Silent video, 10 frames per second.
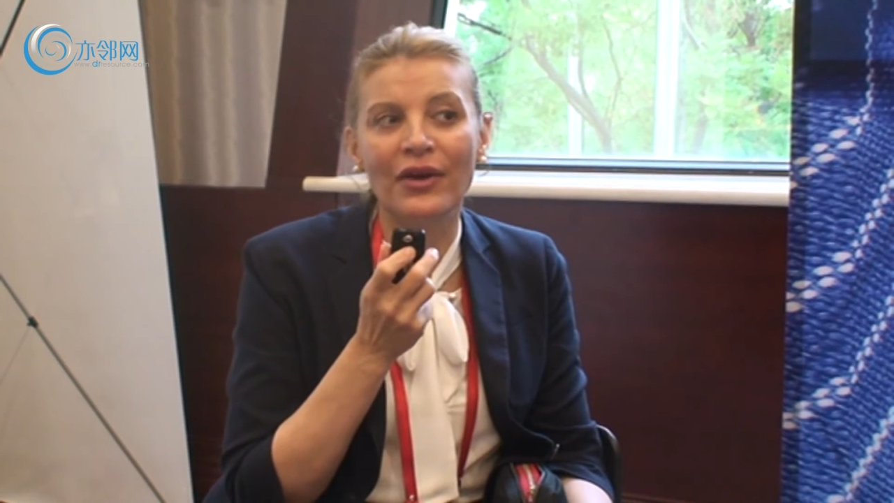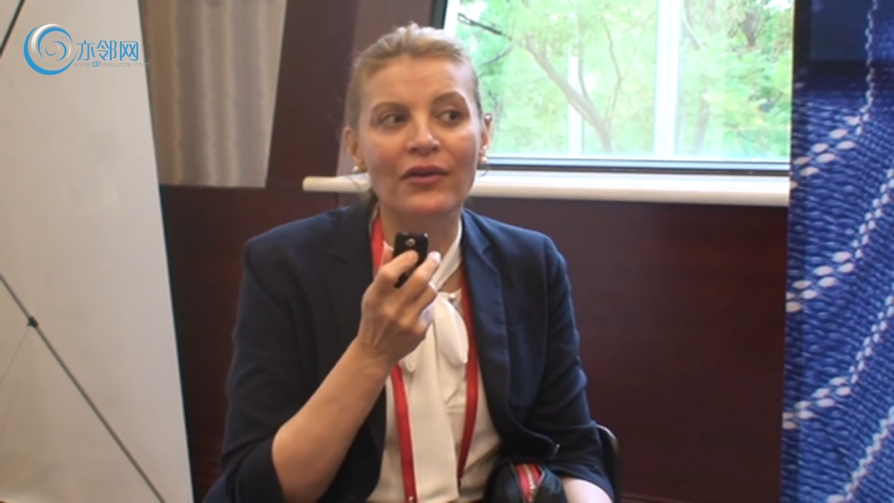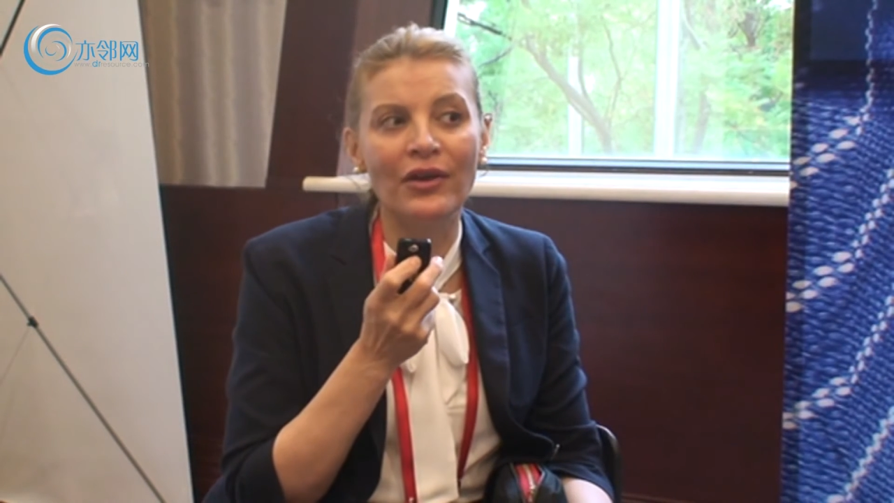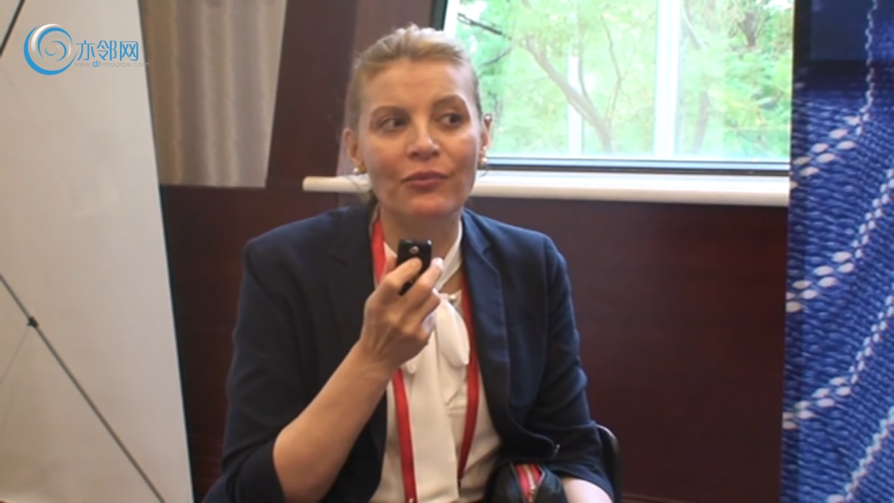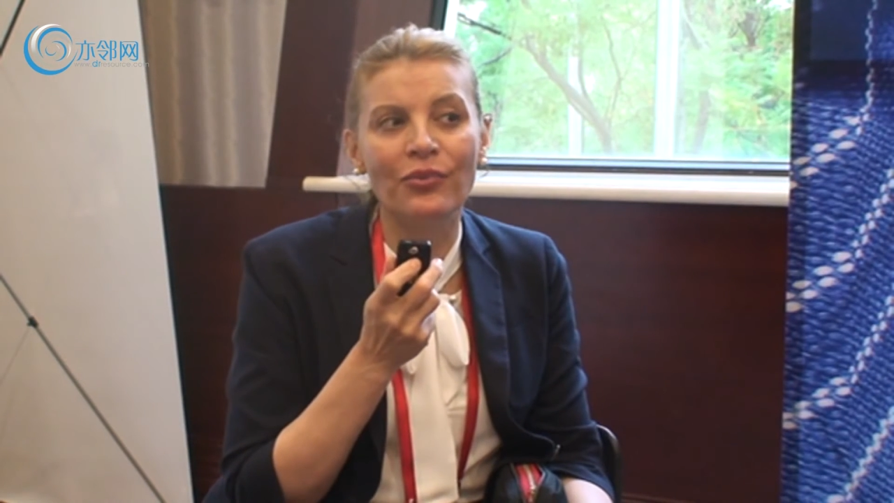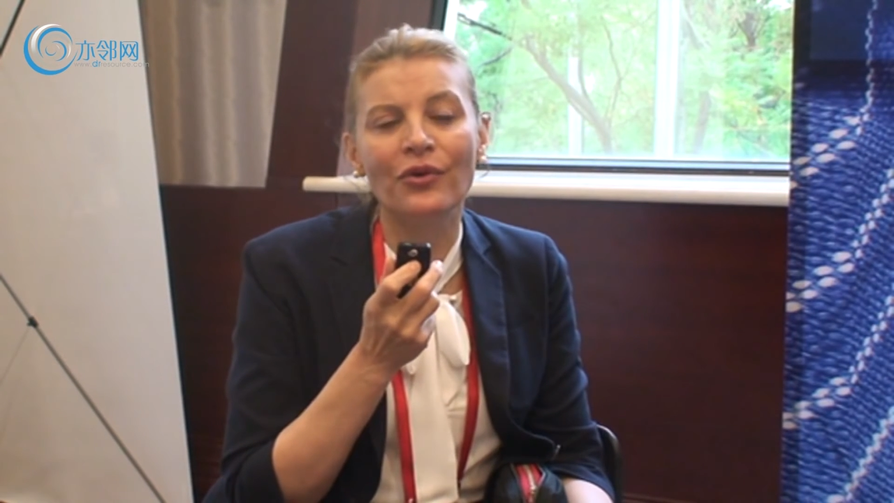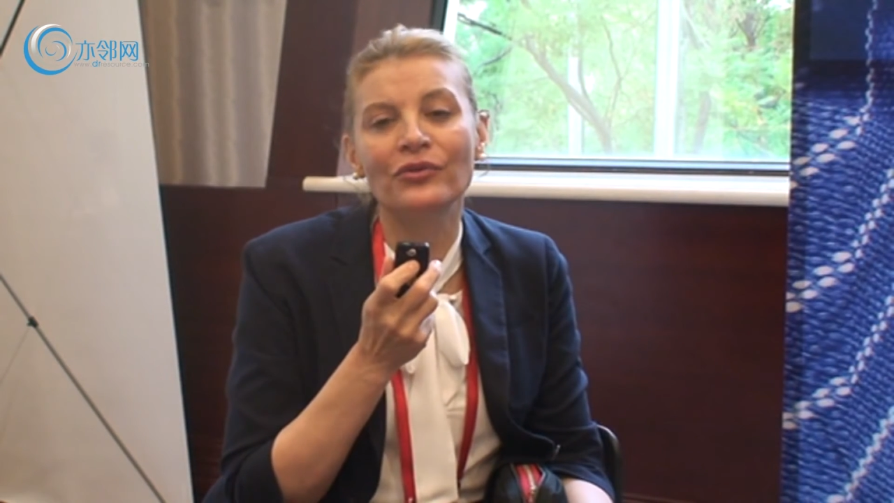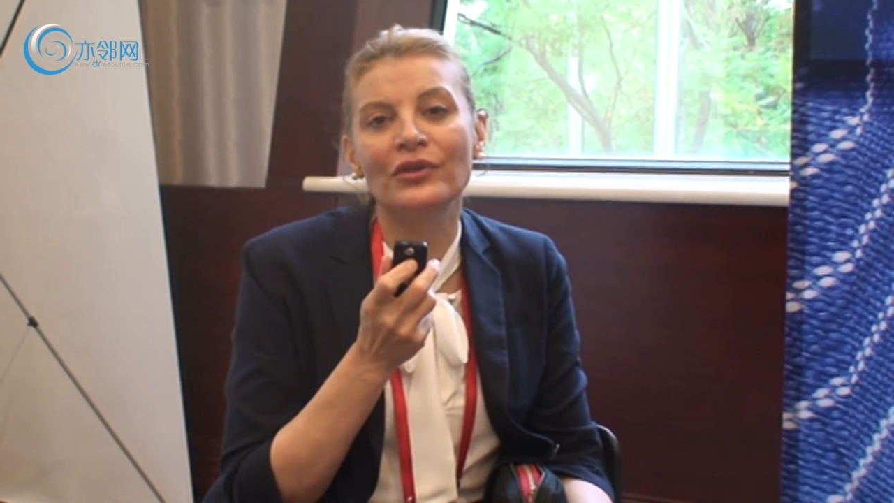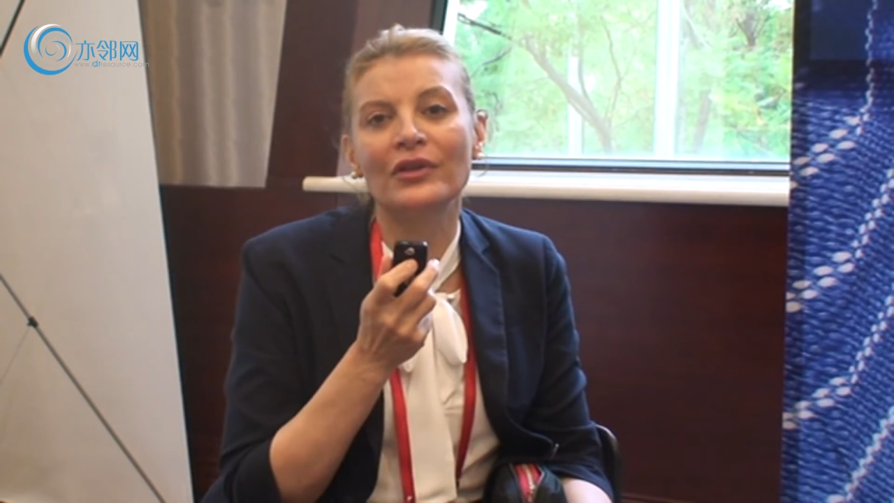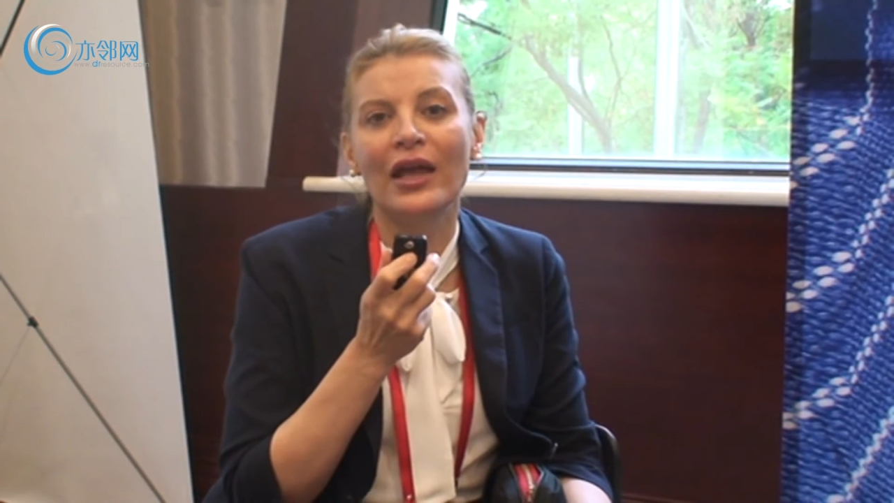very
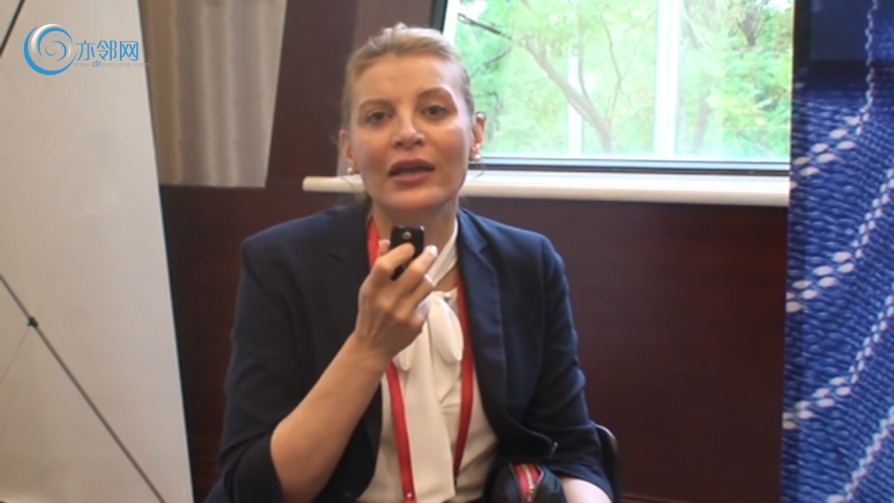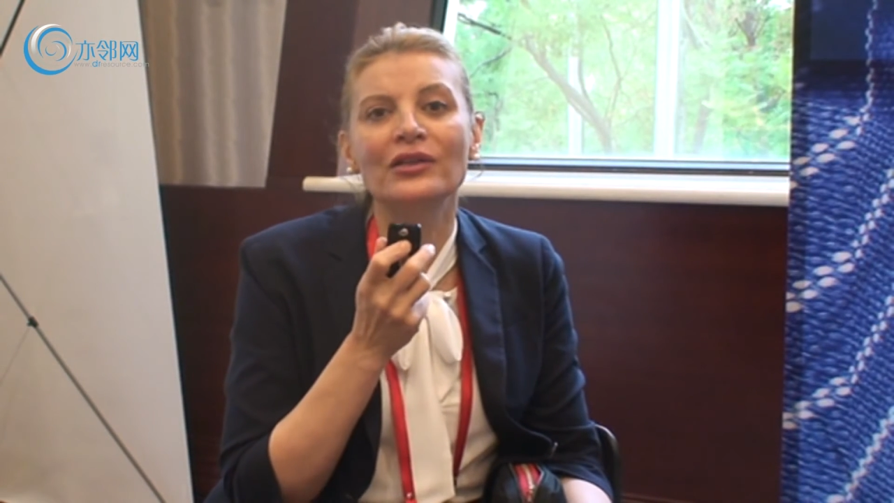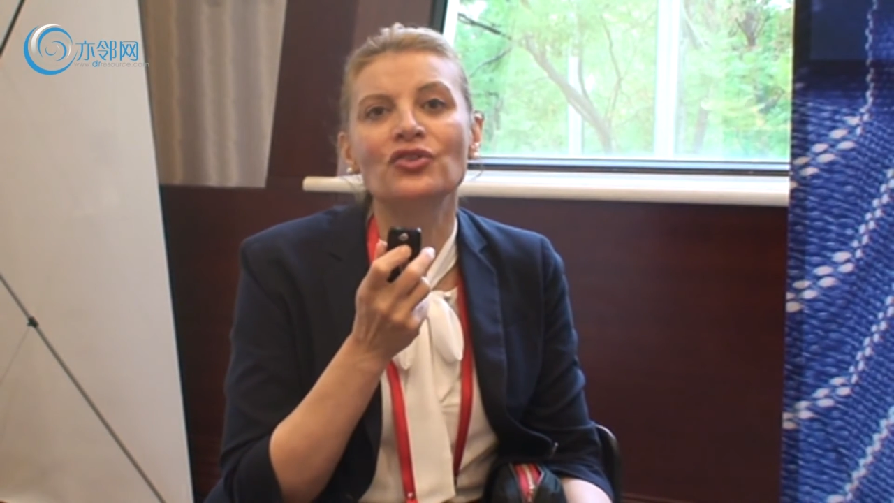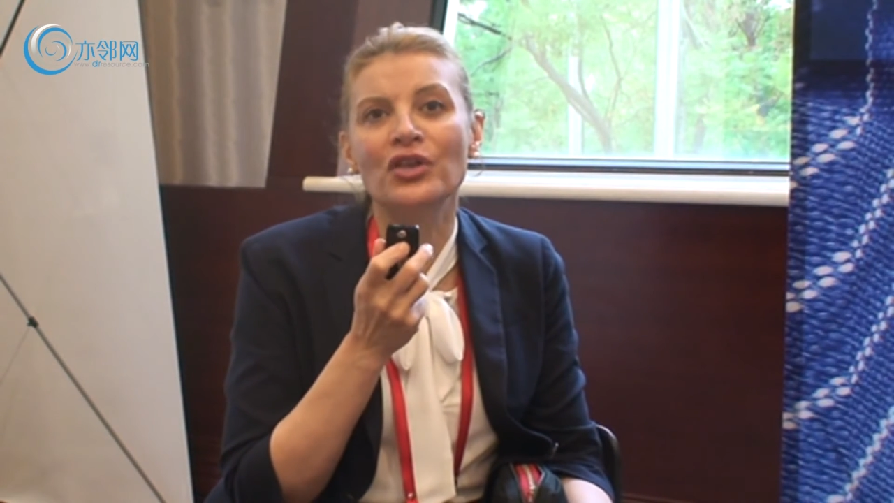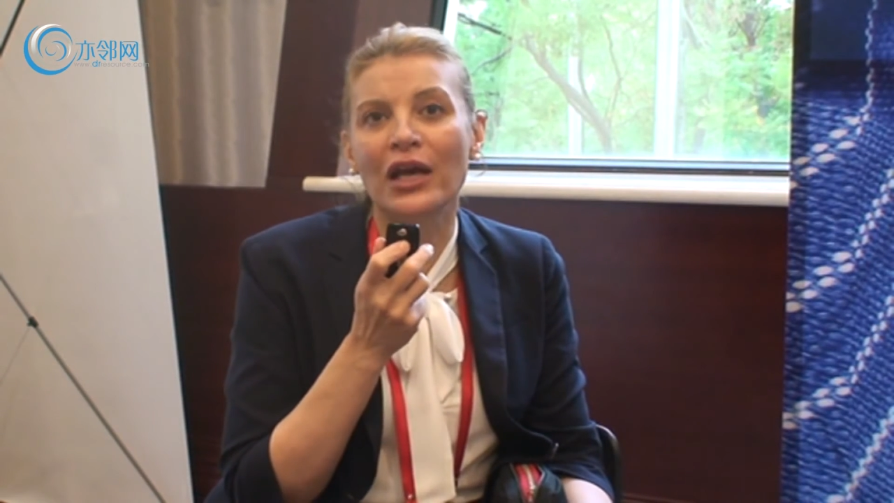important and the